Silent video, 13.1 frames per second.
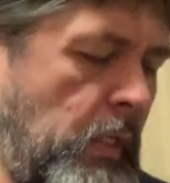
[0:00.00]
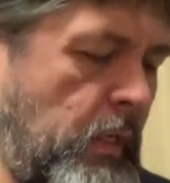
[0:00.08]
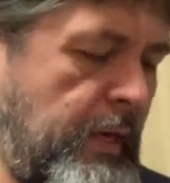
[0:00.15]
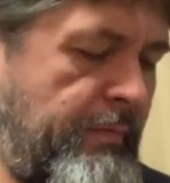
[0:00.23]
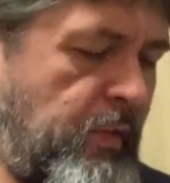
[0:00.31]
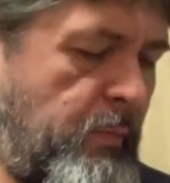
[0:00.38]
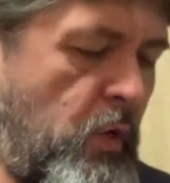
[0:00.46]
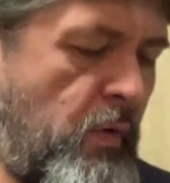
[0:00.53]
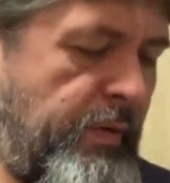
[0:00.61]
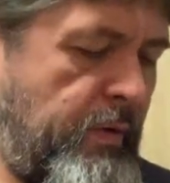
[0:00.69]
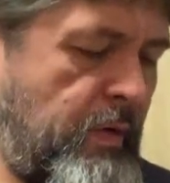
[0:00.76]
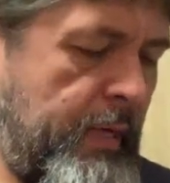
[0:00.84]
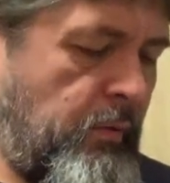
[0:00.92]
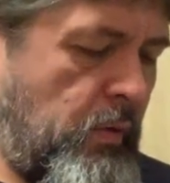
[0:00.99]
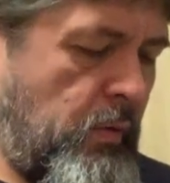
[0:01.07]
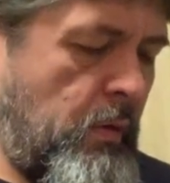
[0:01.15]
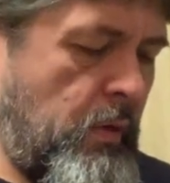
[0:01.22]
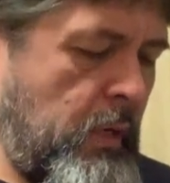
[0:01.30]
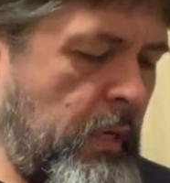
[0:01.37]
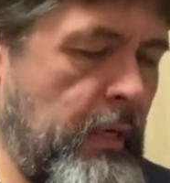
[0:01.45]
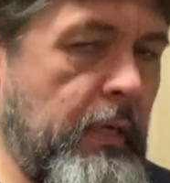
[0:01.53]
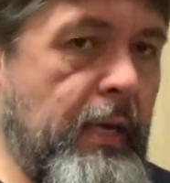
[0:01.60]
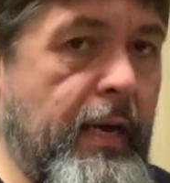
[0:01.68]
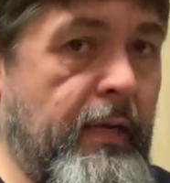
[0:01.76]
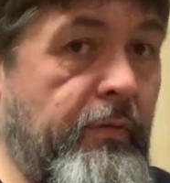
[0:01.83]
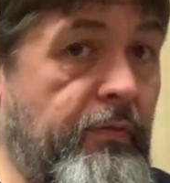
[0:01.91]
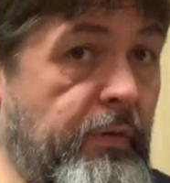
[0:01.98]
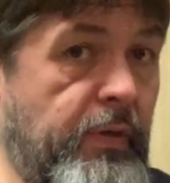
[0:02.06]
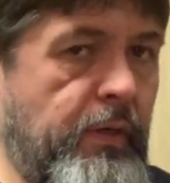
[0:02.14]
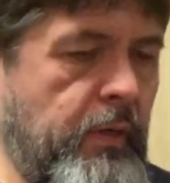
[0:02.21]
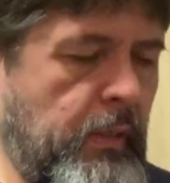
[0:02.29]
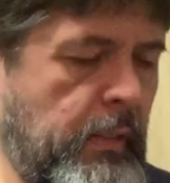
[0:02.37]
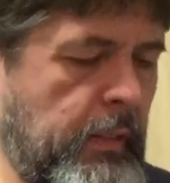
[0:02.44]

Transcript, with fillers: And I have some coffee grounds on hand for...